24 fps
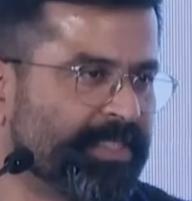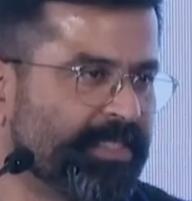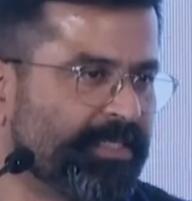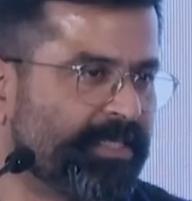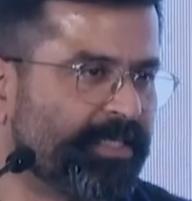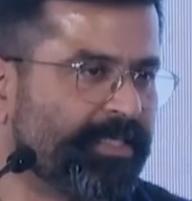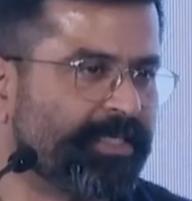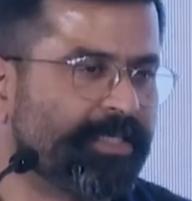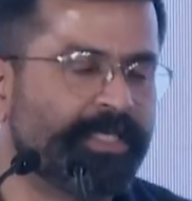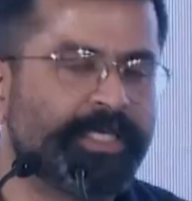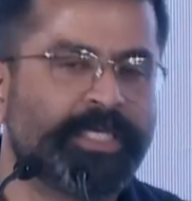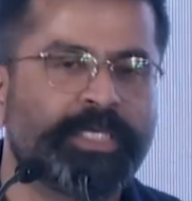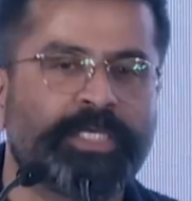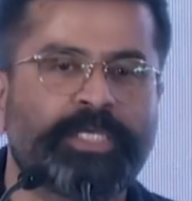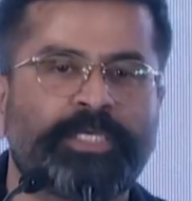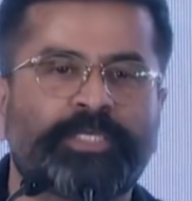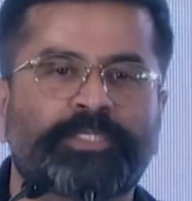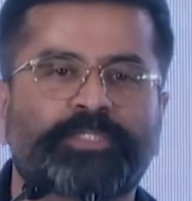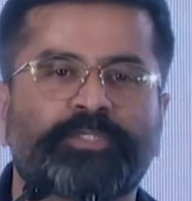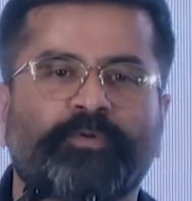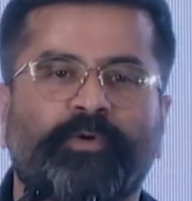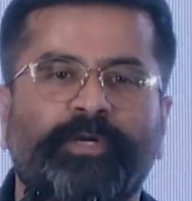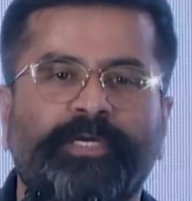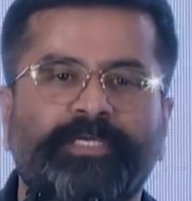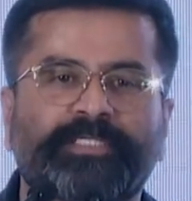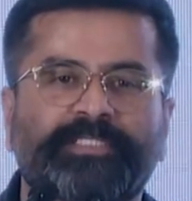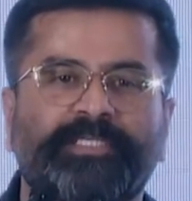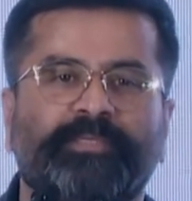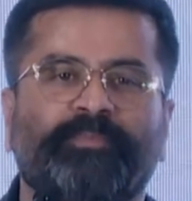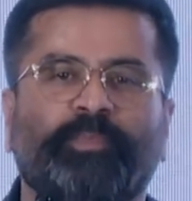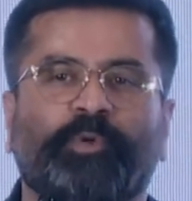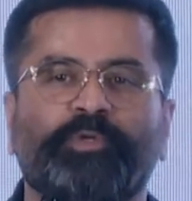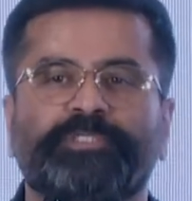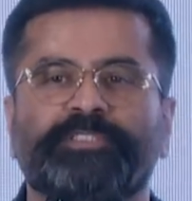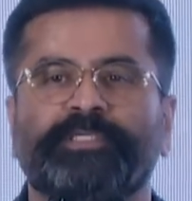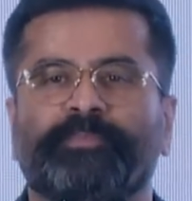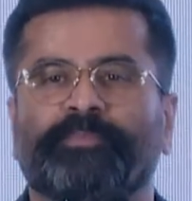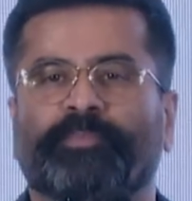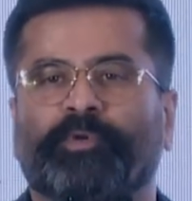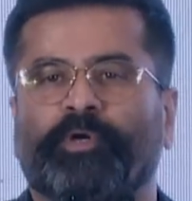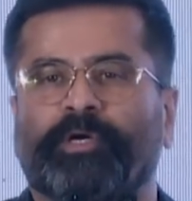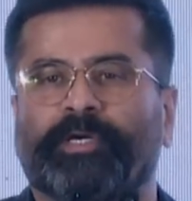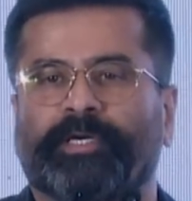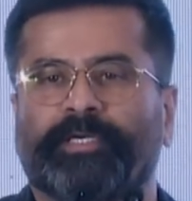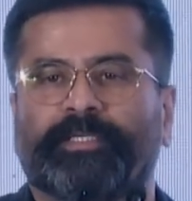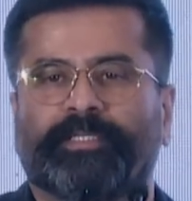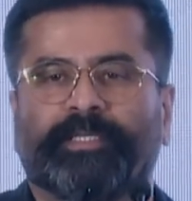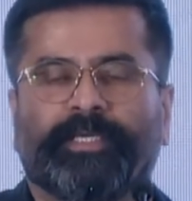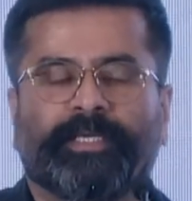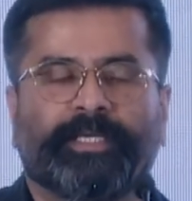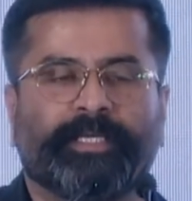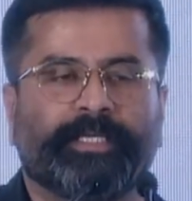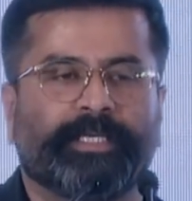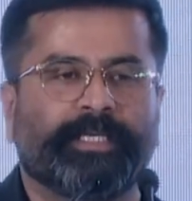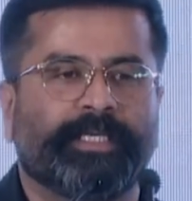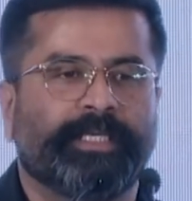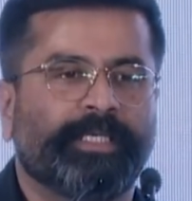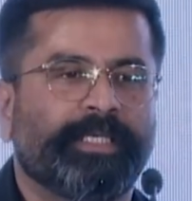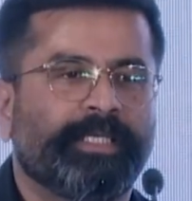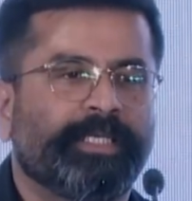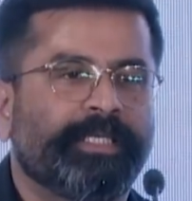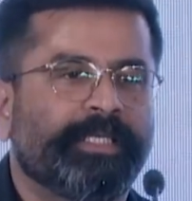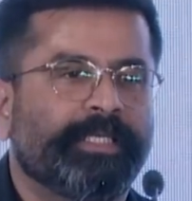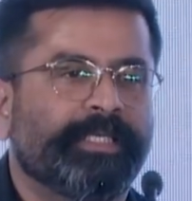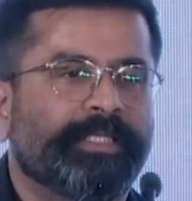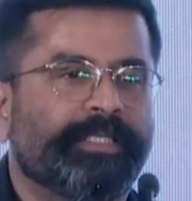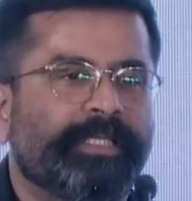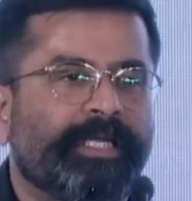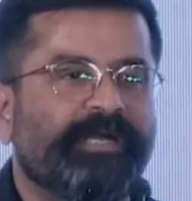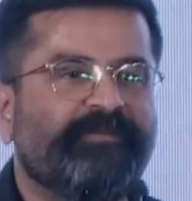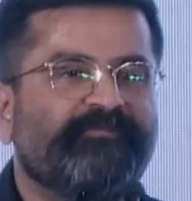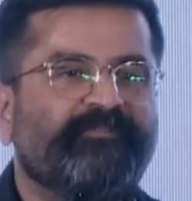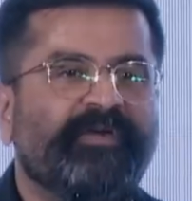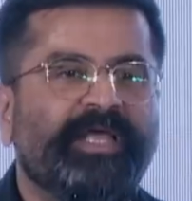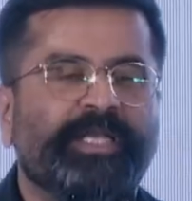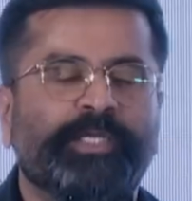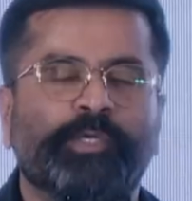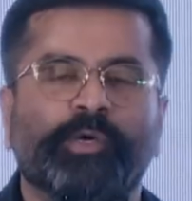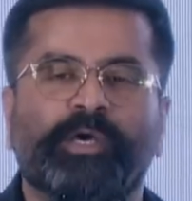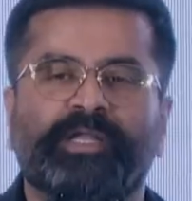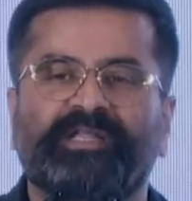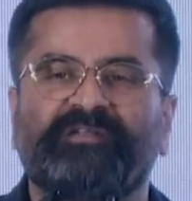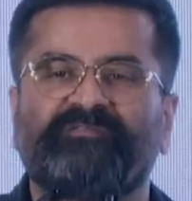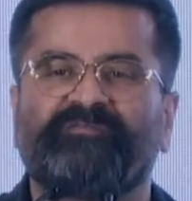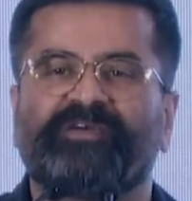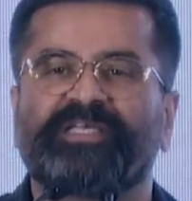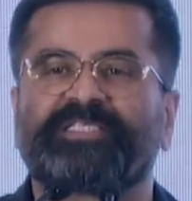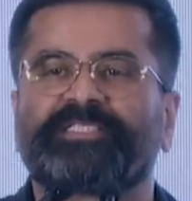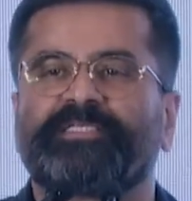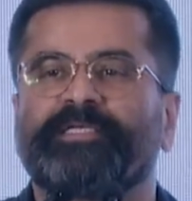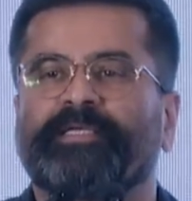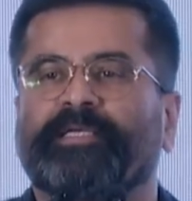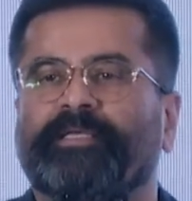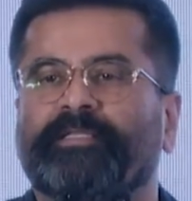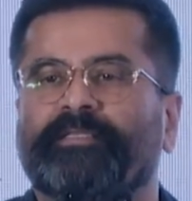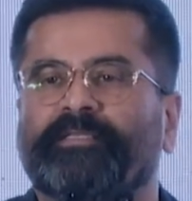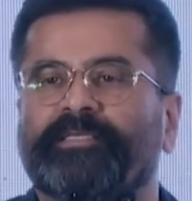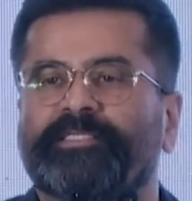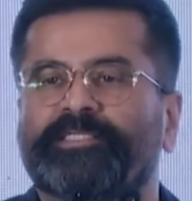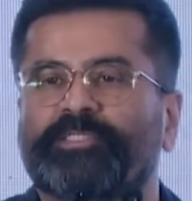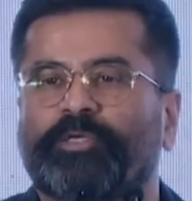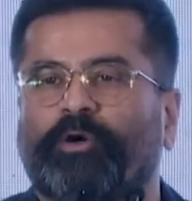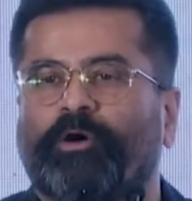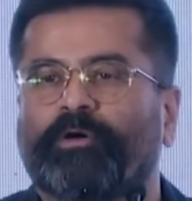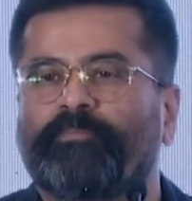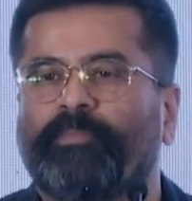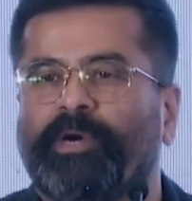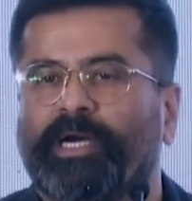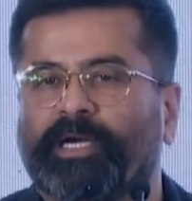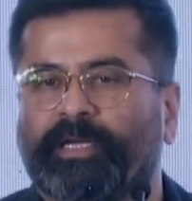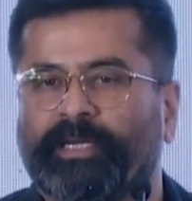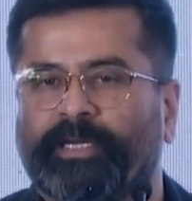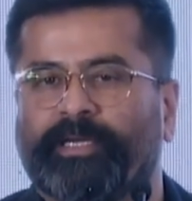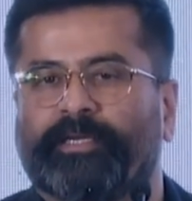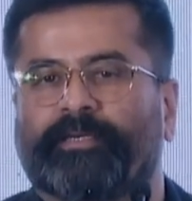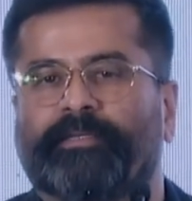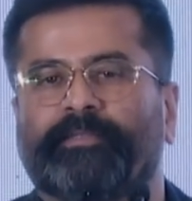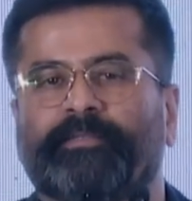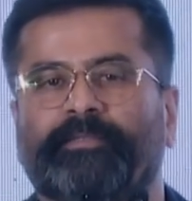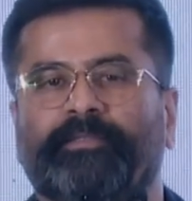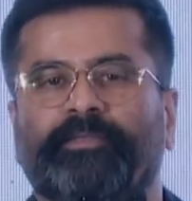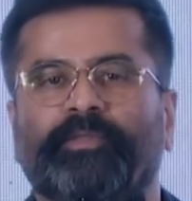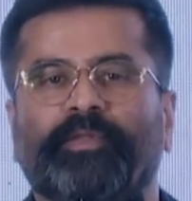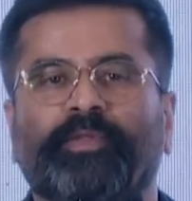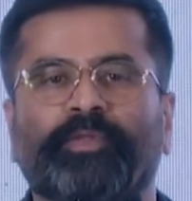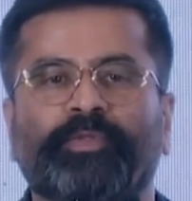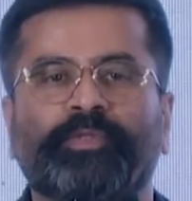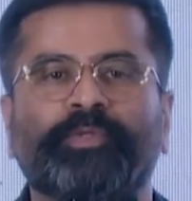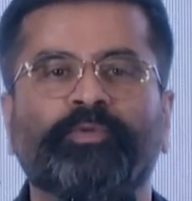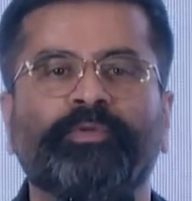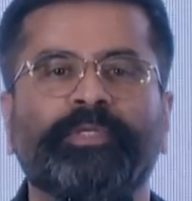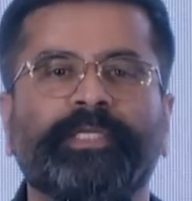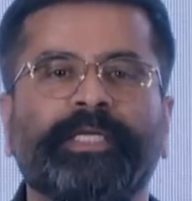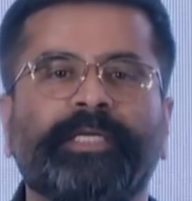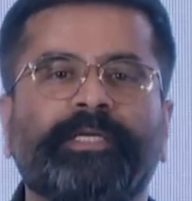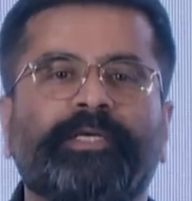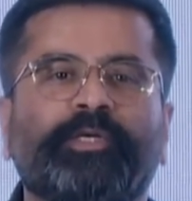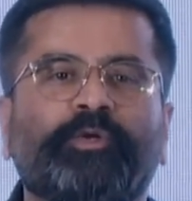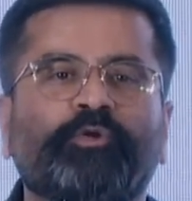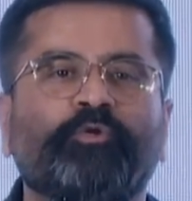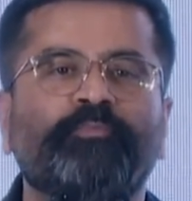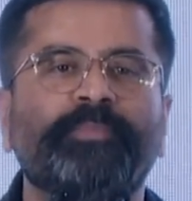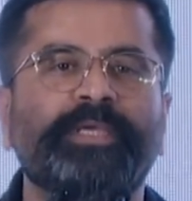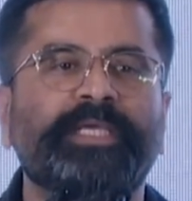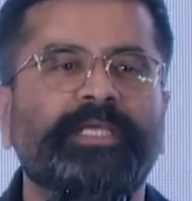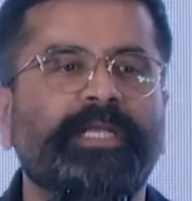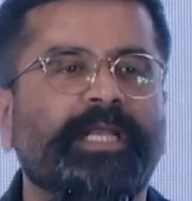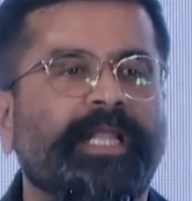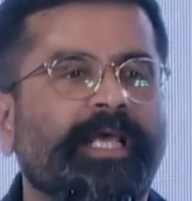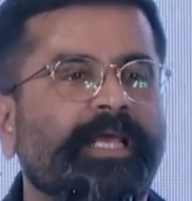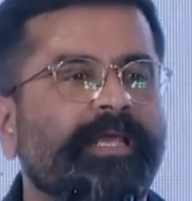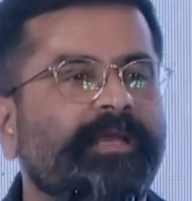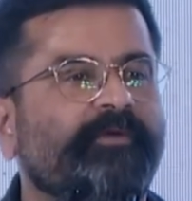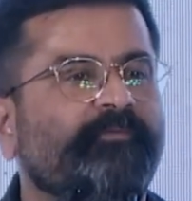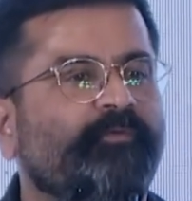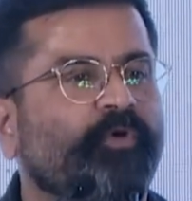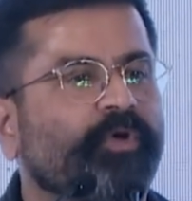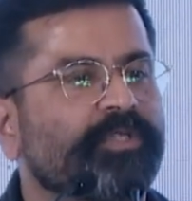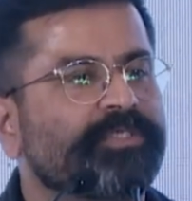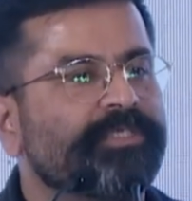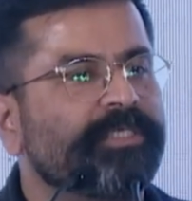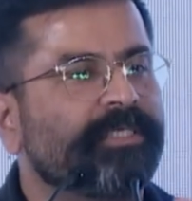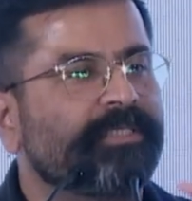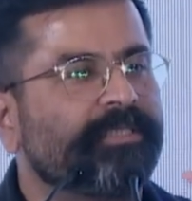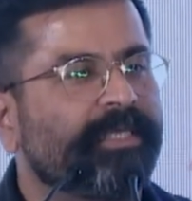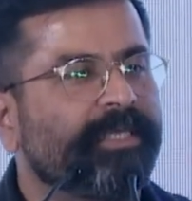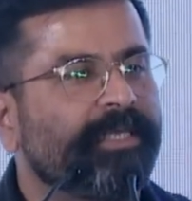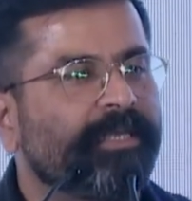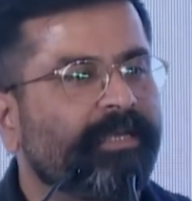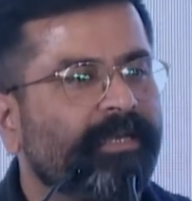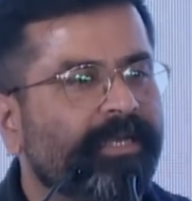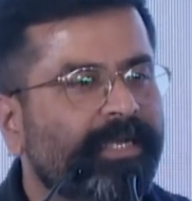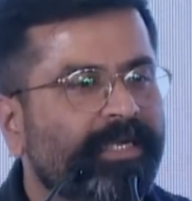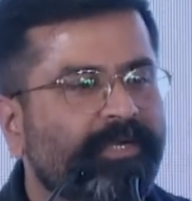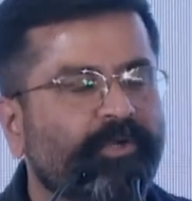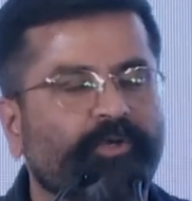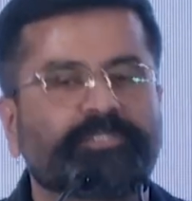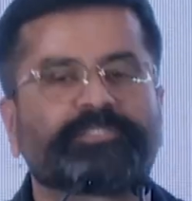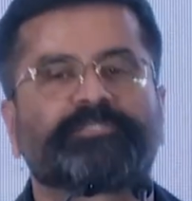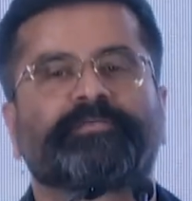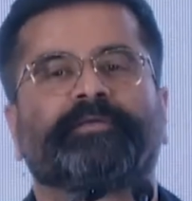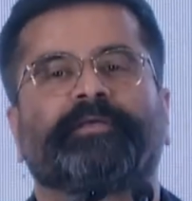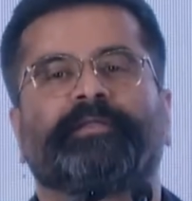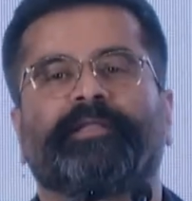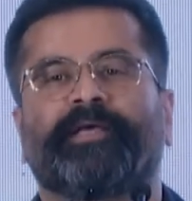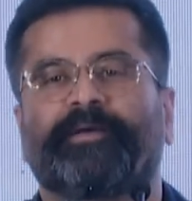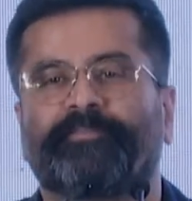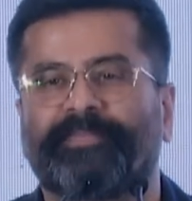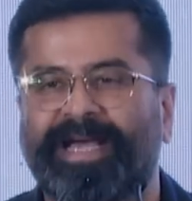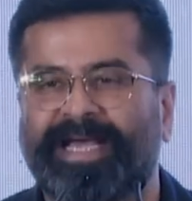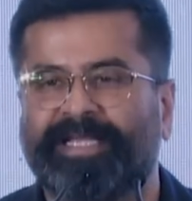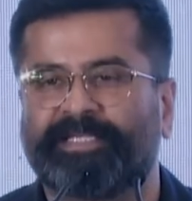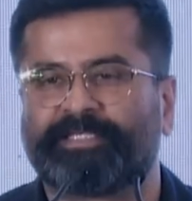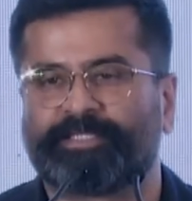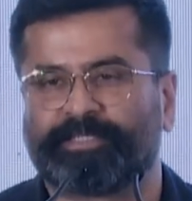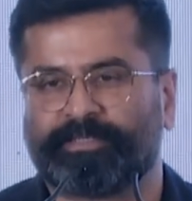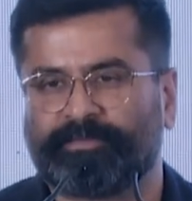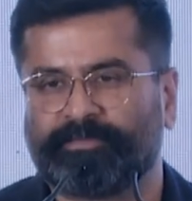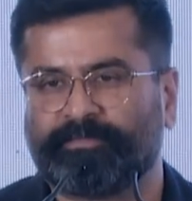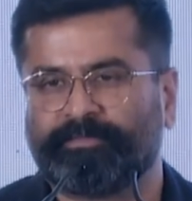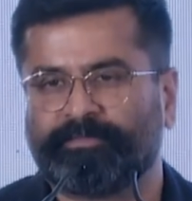Right? So what is the most important thing? That when you are investing in the stock market, you need to be like watching the England-Australia match.